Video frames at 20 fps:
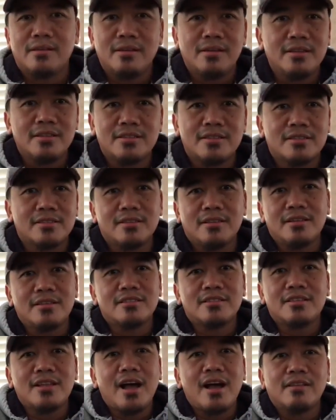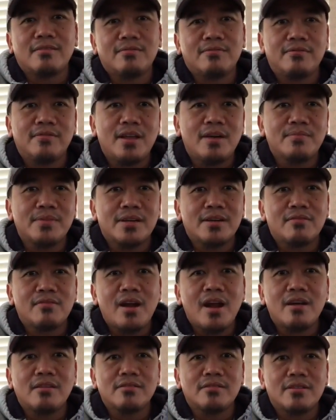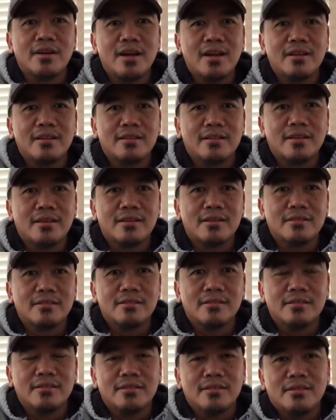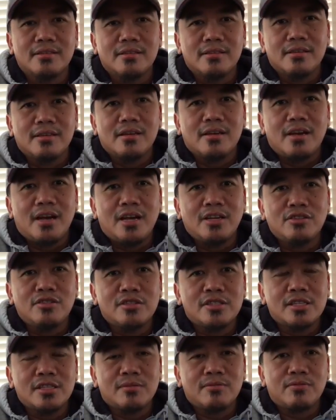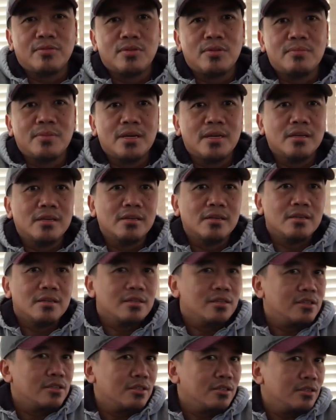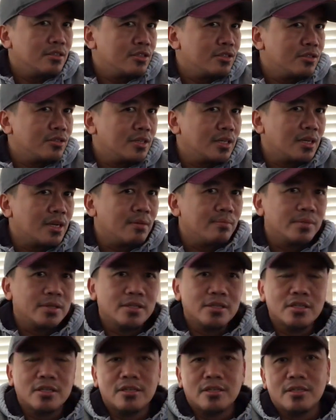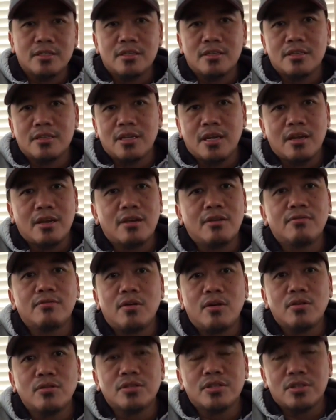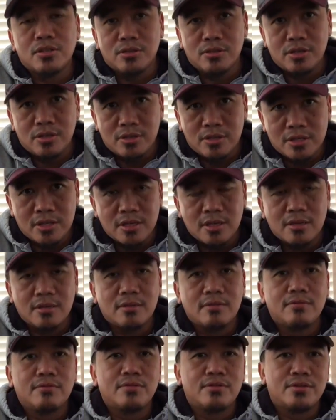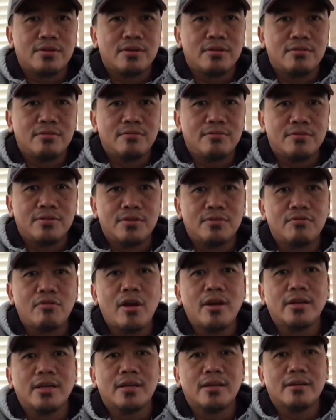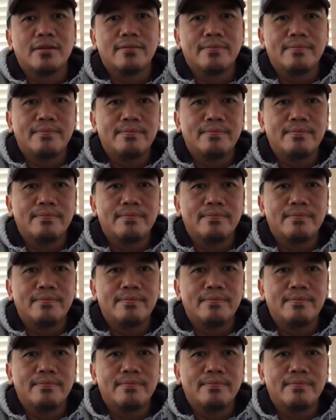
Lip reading: It's not flopping around or anything. I use it for my shooting competitions. I have also used it for running,